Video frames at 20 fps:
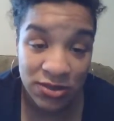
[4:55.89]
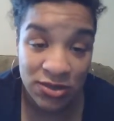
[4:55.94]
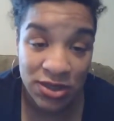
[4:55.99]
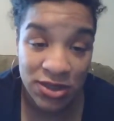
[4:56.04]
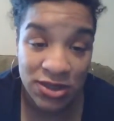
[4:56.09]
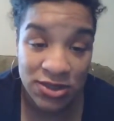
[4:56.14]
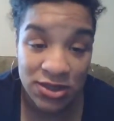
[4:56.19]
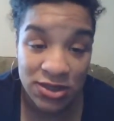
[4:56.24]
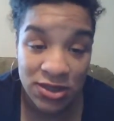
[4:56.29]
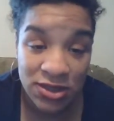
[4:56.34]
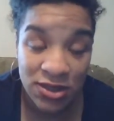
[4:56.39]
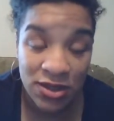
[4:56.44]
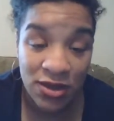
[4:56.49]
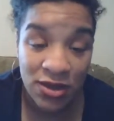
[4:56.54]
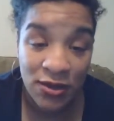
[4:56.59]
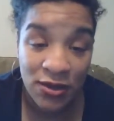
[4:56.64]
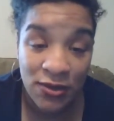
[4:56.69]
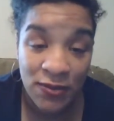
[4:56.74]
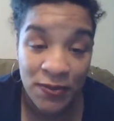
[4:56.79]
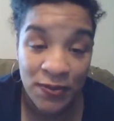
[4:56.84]
you need
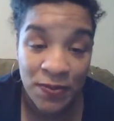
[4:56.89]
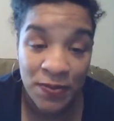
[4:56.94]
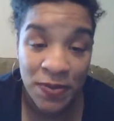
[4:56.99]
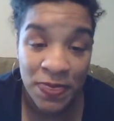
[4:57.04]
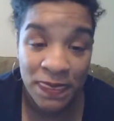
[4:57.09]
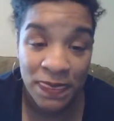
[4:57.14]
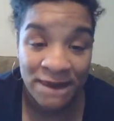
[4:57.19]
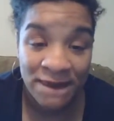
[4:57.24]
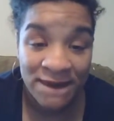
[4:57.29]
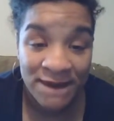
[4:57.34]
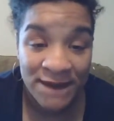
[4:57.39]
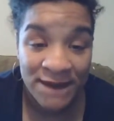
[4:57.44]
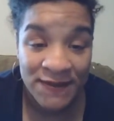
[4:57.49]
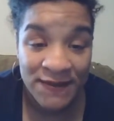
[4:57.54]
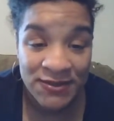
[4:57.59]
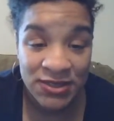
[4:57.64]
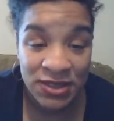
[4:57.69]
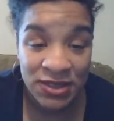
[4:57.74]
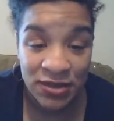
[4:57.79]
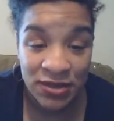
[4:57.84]
to
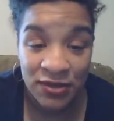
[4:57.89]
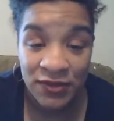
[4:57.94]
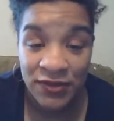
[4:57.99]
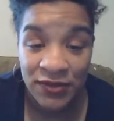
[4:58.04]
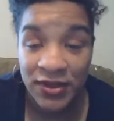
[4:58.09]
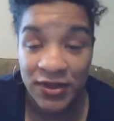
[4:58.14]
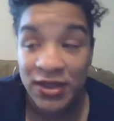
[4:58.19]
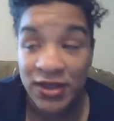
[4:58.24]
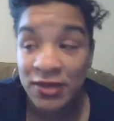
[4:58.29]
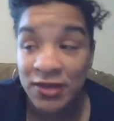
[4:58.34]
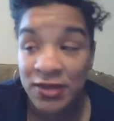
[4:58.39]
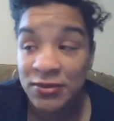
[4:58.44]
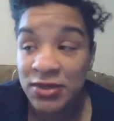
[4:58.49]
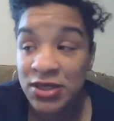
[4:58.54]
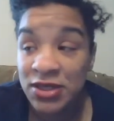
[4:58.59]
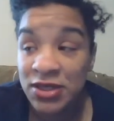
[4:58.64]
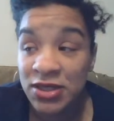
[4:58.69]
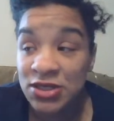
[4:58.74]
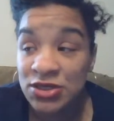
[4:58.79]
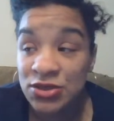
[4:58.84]
tell your
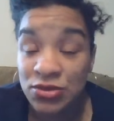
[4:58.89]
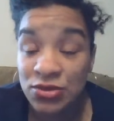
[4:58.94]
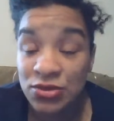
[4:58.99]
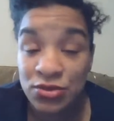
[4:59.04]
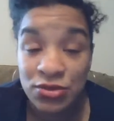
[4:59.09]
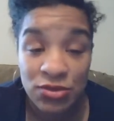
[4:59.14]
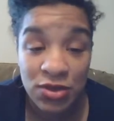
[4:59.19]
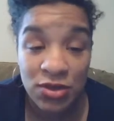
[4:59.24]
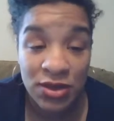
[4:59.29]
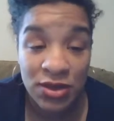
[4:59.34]
family to